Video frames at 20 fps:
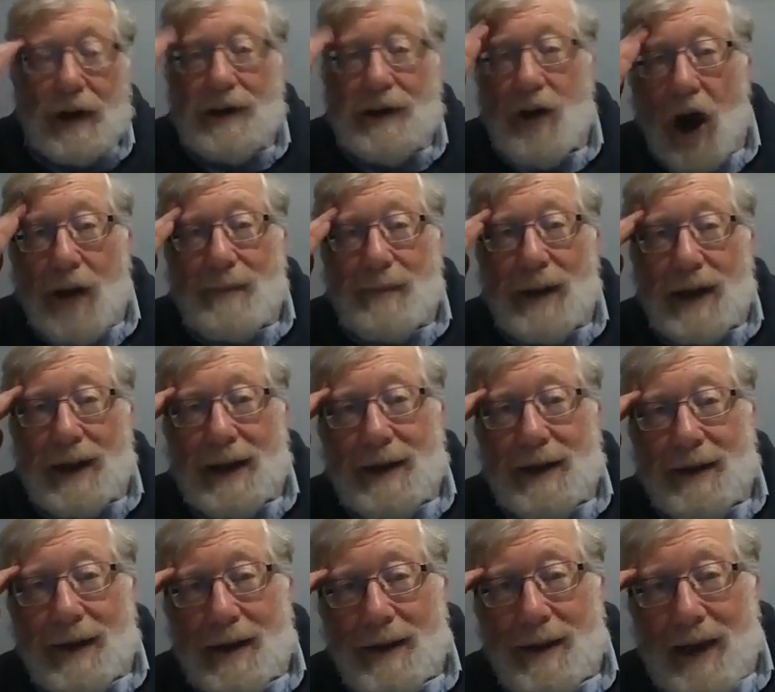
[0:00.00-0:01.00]

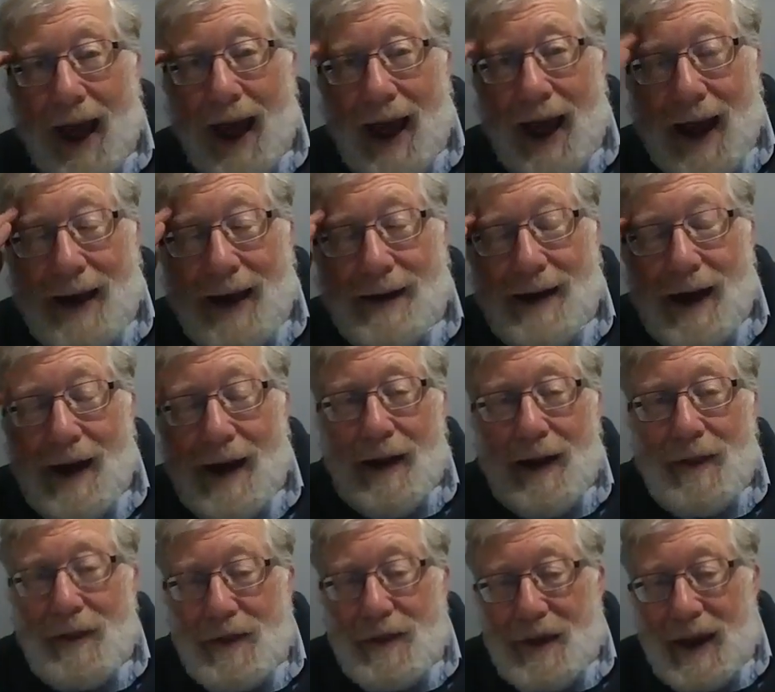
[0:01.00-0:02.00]
anomaly. And
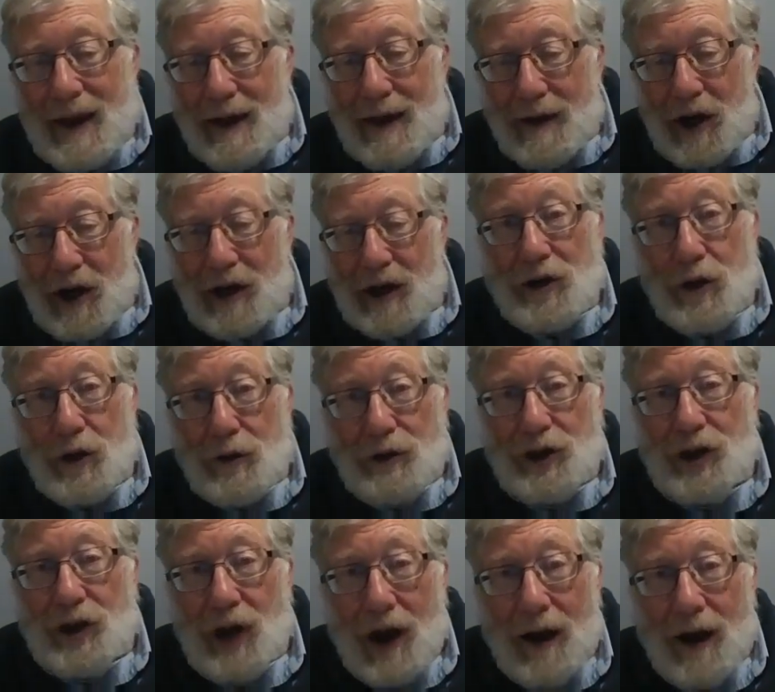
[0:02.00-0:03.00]
the
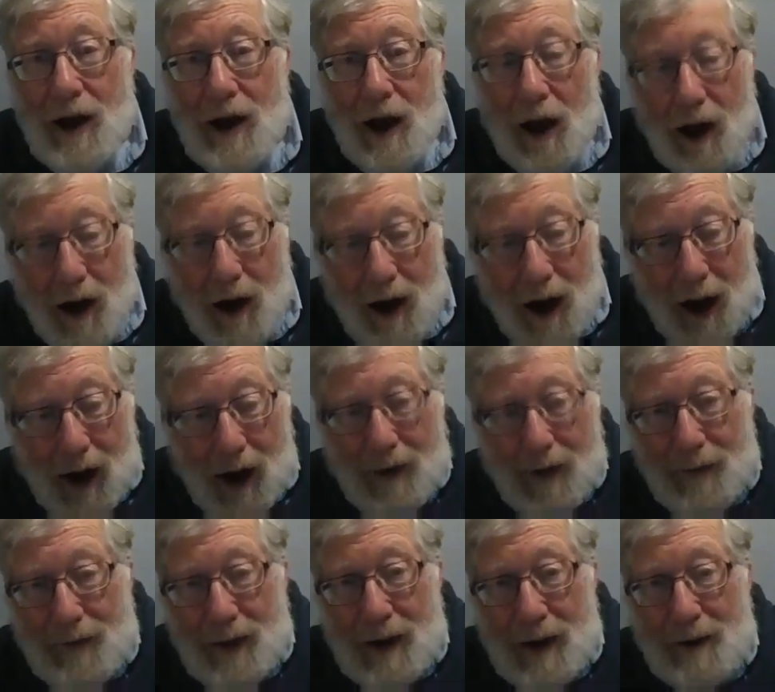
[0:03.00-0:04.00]
Kedusha
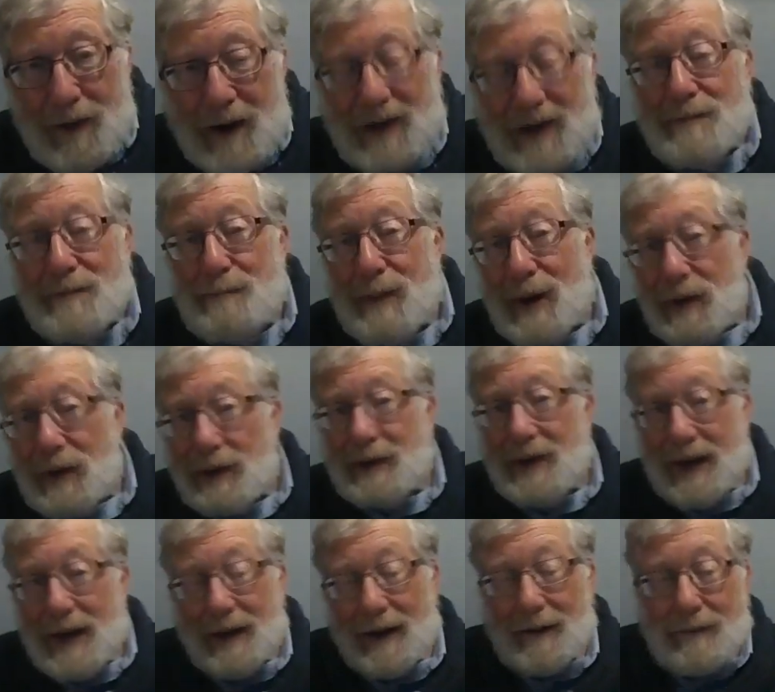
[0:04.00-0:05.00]
of this
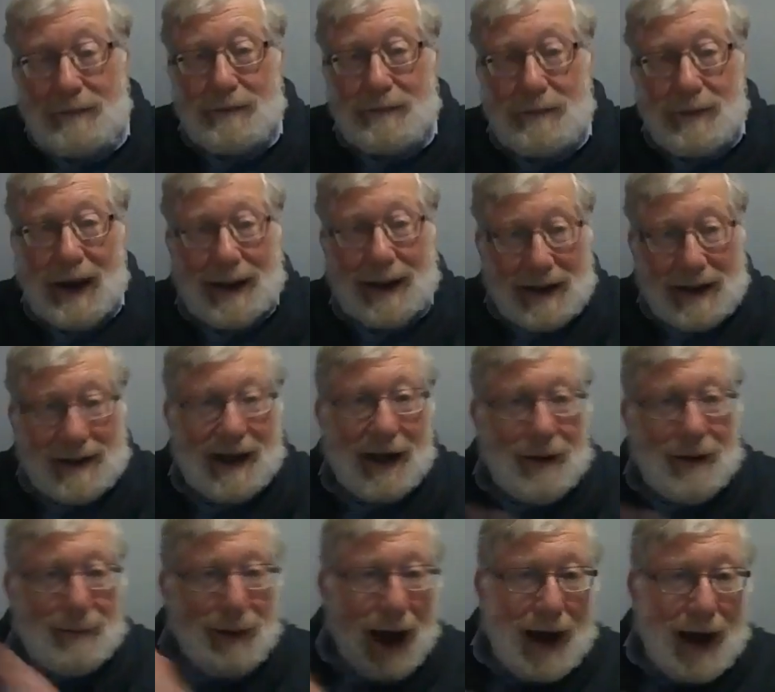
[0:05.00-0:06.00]
building, like I said, a
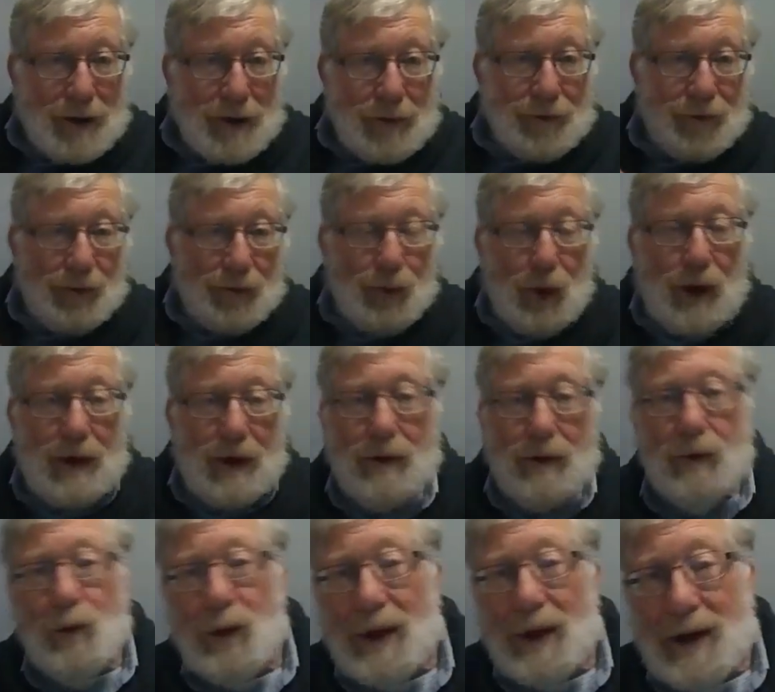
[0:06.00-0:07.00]
mile from
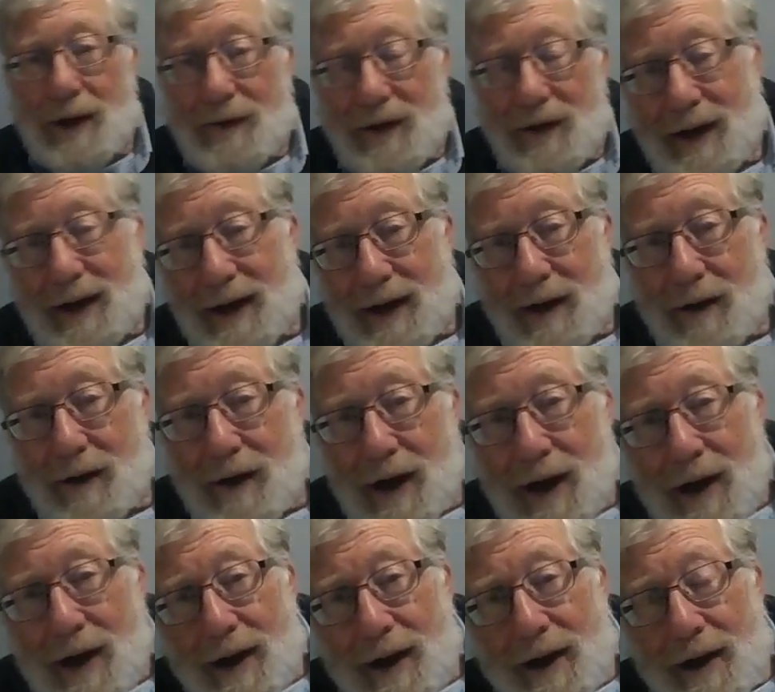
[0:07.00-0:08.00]
where we're living here
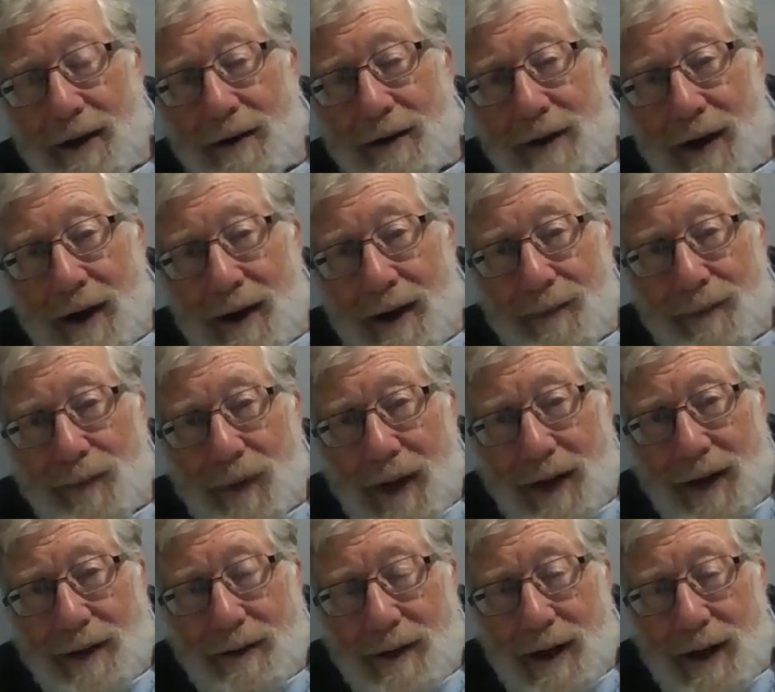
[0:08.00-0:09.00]
in
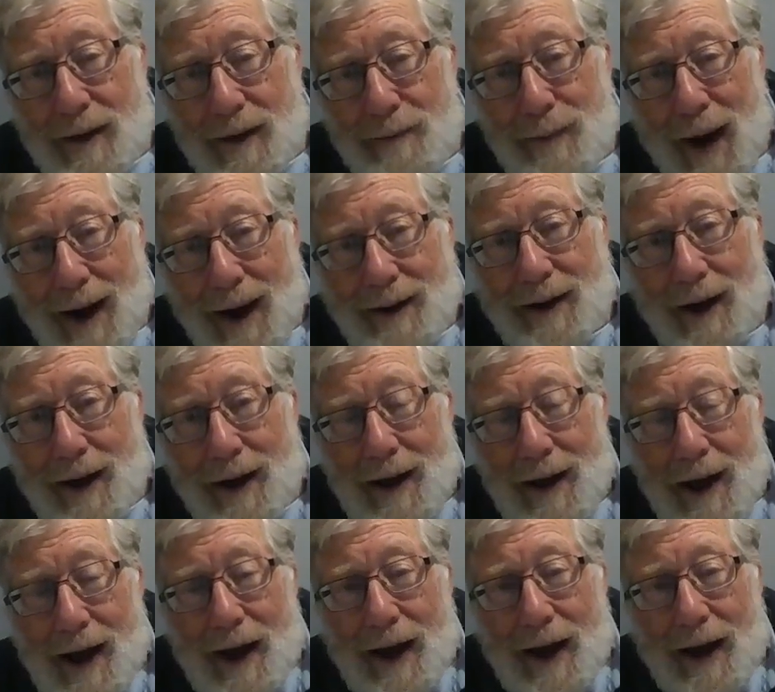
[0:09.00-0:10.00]
Baka,
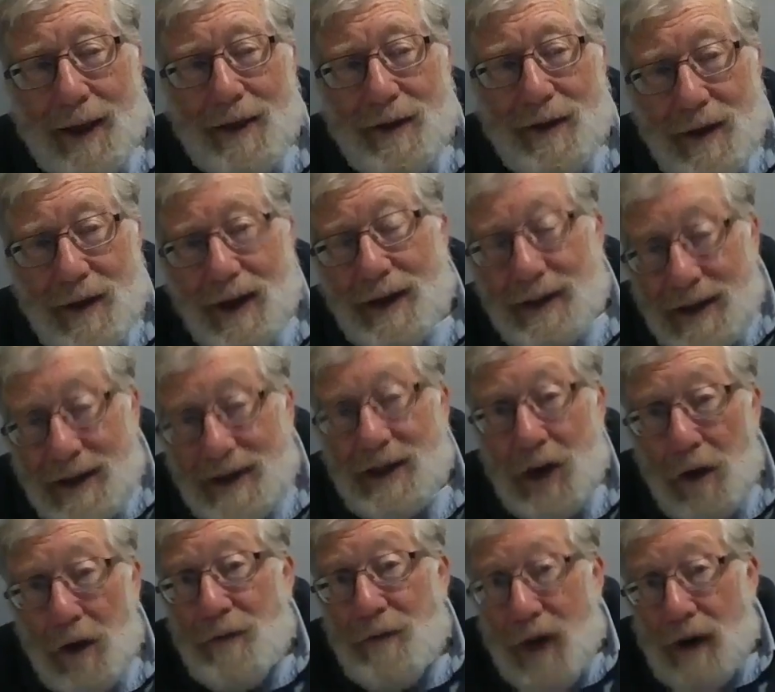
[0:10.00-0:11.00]
is
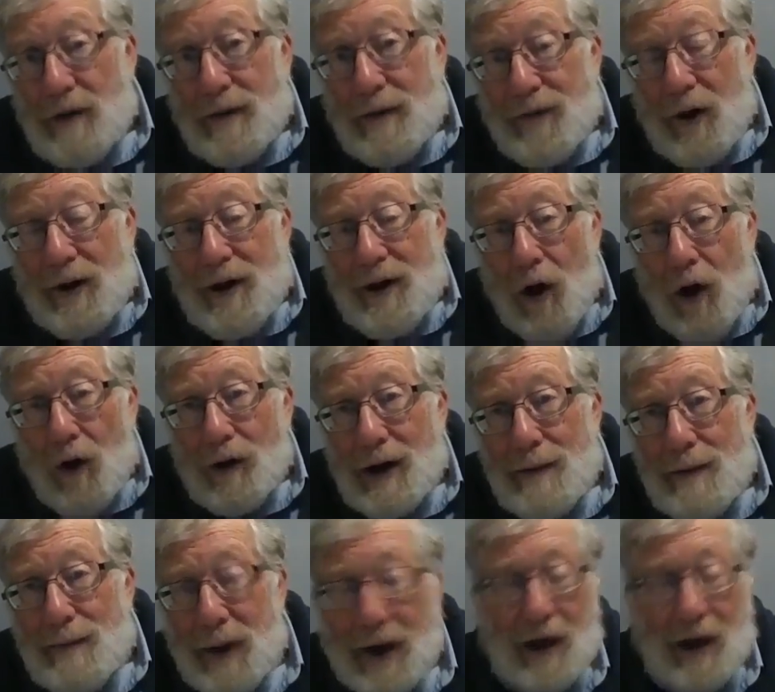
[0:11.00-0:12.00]
still very, very holy
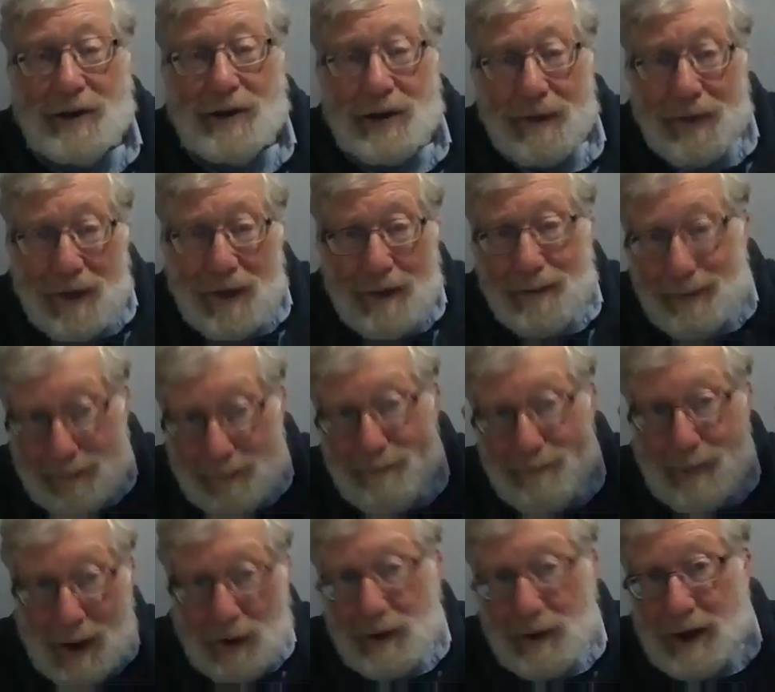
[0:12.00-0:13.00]
because of the
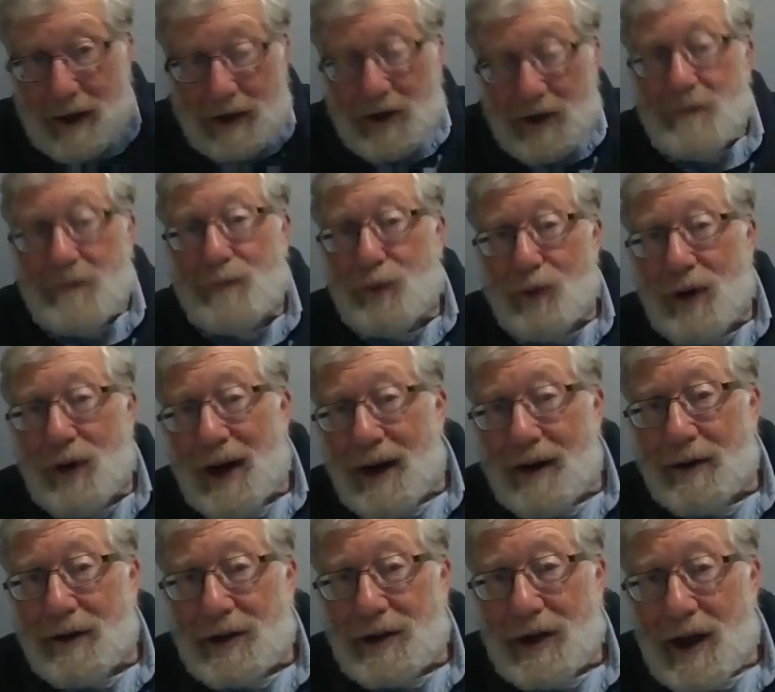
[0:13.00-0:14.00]
millions of
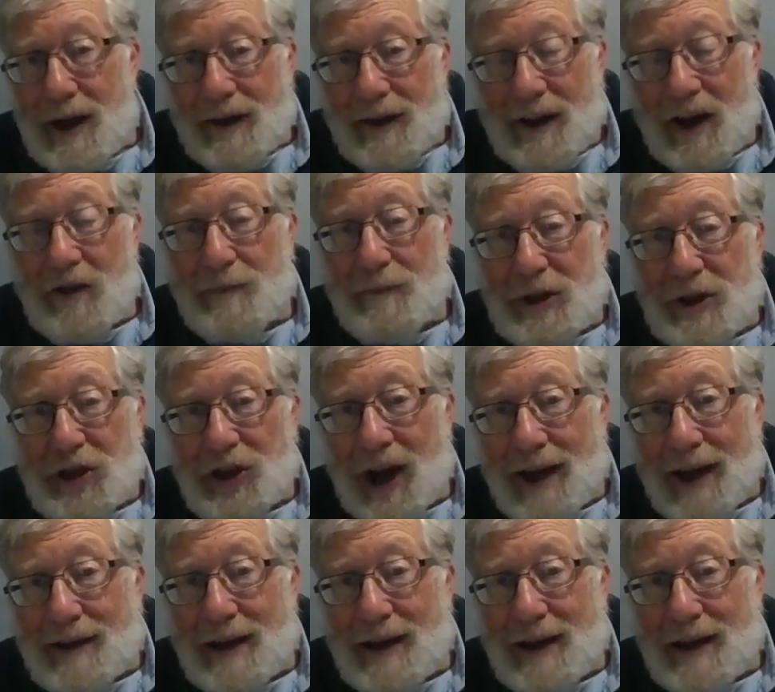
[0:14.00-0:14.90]
prayers that have been shed